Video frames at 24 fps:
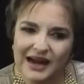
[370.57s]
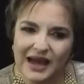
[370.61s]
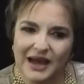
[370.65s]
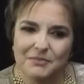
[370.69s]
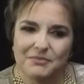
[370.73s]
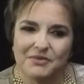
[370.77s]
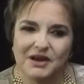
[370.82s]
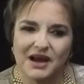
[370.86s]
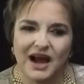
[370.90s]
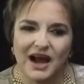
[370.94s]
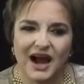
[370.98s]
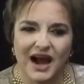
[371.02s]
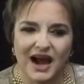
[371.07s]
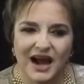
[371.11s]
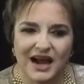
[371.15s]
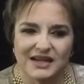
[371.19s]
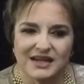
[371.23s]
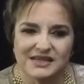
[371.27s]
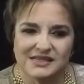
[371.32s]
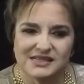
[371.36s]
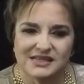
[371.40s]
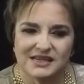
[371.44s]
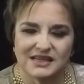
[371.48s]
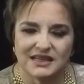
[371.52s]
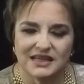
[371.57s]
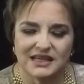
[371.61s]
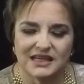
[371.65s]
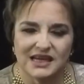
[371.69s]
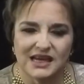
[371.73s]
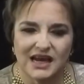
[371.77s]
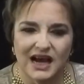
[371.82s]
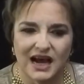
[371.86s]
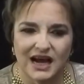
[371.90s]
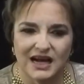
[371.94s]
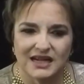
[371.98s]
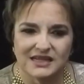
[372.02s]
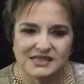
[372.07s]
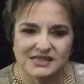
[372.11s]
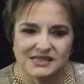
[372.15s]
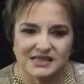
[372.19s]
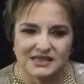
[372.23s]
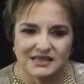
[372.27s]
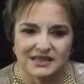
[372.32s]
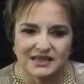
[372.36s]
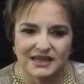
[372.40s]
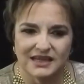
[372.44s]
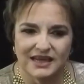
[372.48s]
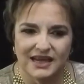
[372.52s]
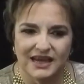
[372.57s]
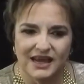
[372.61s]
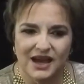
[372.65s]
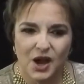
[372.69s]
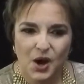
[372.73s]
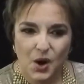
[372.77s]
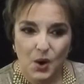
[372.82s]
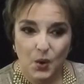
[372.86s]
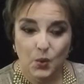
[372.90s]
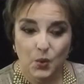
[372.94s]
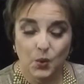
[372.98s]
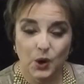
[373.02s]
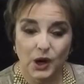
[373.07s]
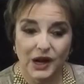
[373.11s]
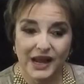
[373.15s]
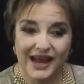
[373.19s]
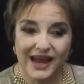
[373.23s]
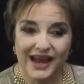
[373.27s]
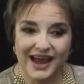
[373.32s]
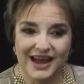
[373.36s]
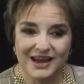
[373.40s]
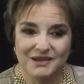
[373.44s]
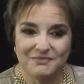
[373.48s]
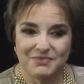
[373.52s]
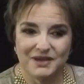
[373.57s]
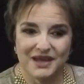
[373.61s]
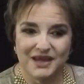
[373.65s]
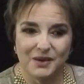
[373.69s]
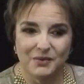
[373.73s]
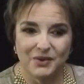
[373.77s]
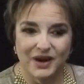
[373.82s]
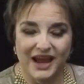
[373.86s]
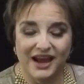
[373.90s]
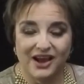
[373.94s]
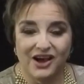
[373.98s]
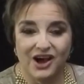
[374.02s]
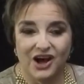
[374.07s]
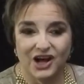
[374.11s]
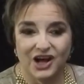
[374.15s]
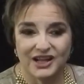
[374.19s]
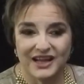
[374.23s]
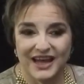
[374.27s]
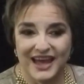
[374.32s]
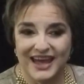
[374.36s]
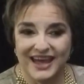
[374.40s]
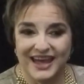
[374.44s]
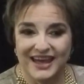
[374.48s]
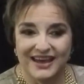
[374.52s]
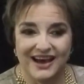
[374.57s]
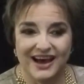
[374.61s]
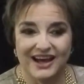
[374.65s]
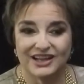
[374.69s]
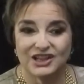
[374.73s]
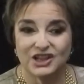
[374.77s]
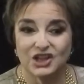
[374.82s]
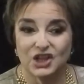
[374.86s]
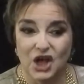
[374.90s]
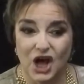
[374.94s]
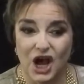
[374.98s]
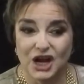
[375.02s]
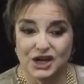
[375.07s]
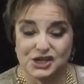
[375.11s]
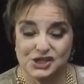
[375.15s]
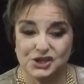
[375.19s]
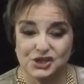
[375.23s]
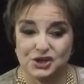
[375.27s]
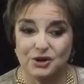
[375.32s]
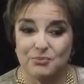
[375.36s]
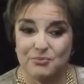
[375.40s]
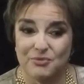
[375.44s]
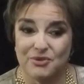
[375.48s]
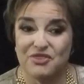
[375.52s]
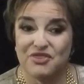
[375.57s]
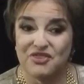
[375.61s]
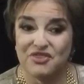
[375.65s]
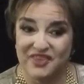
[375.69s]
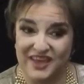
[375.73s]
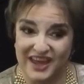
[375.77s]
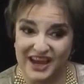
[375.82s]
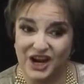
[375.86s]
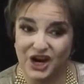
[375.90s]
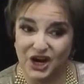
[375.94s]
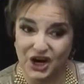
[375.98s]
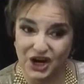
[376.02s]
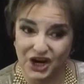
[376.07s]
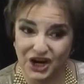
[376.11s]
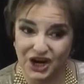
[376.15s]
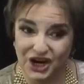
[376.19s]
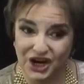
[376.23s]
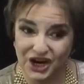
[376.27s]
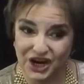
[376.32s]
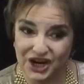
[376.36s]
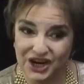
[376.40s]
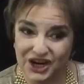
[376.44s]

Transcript: and I'm constantly working on being what I call a long-term thinker.